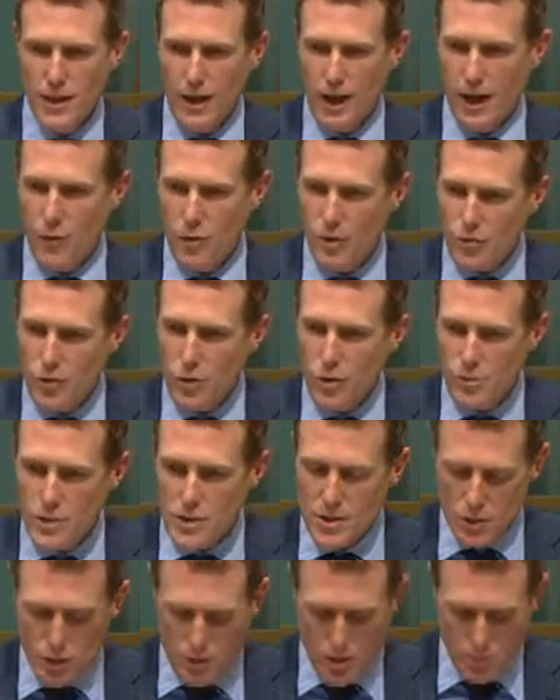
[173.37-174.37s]
However
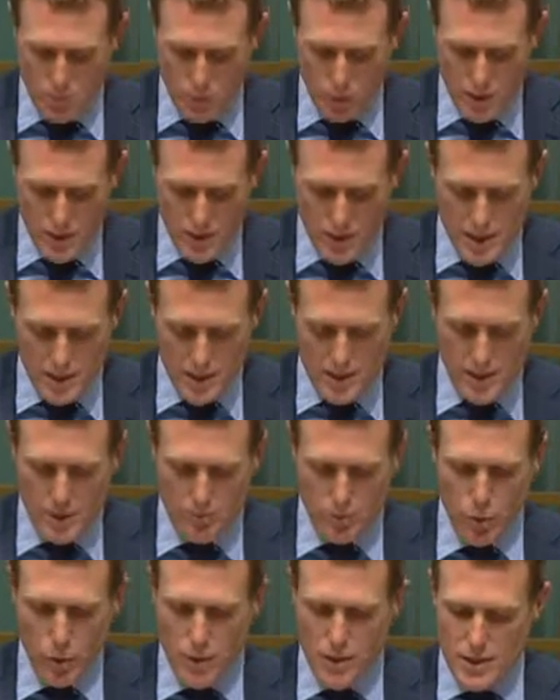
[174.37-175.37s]
absurd the point is
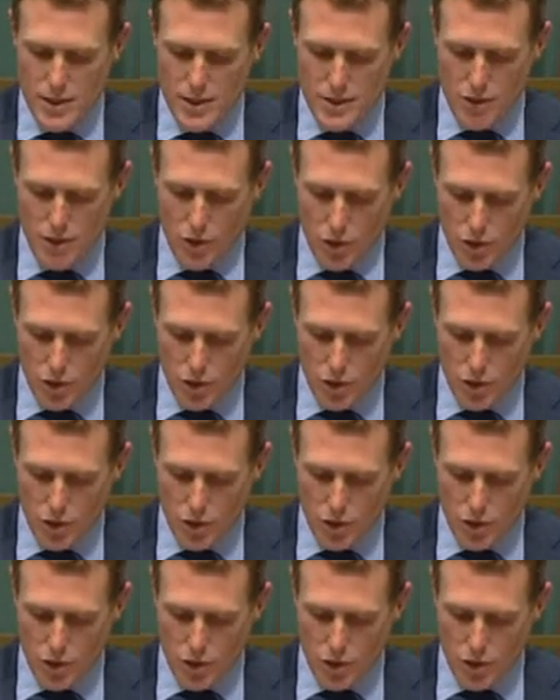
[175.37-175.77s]
that